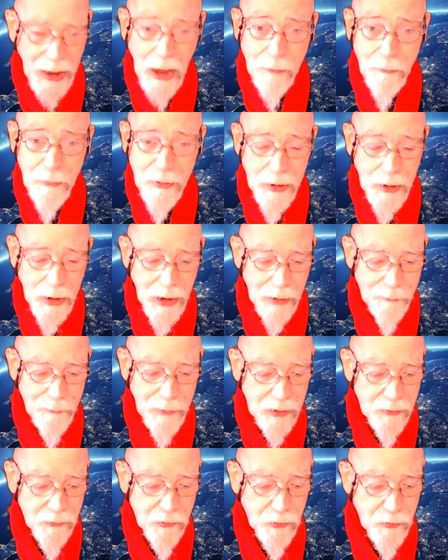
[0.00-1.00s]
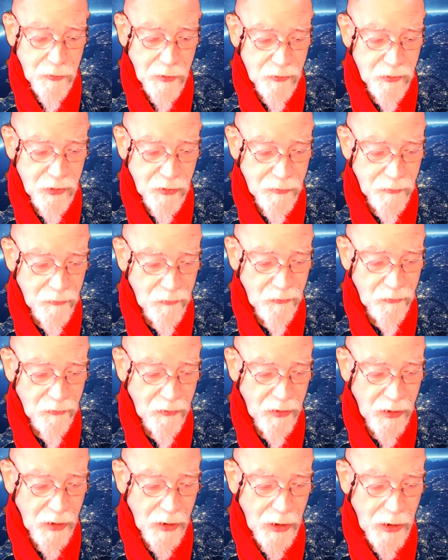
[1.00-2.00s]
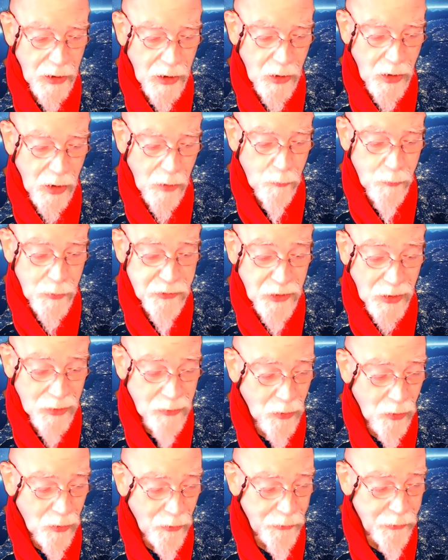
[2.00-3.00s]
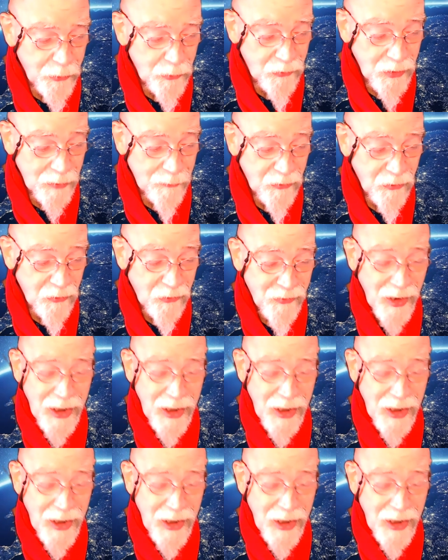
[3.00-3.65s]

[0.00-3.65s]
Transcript: Abrahamic traditions which our author seems to